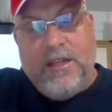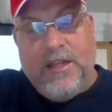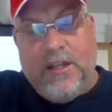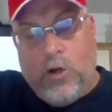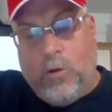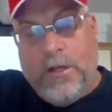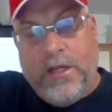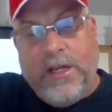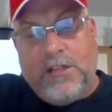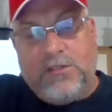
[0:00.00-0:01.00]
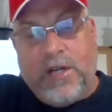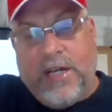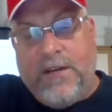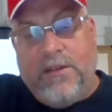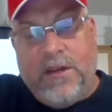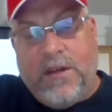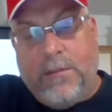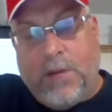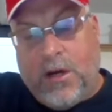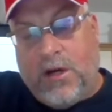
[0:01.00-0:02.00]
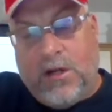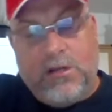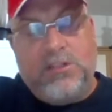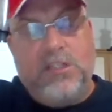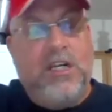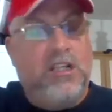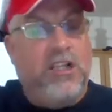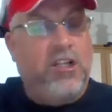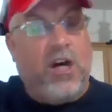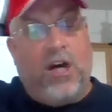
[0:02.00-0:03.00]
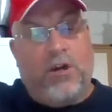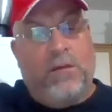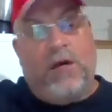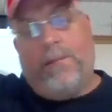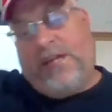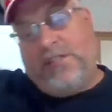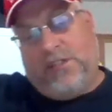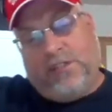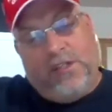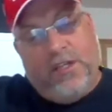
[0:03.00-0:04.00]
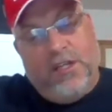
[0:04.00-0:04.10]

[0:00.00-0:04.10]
that nobody else will have the balls to talk about, basically.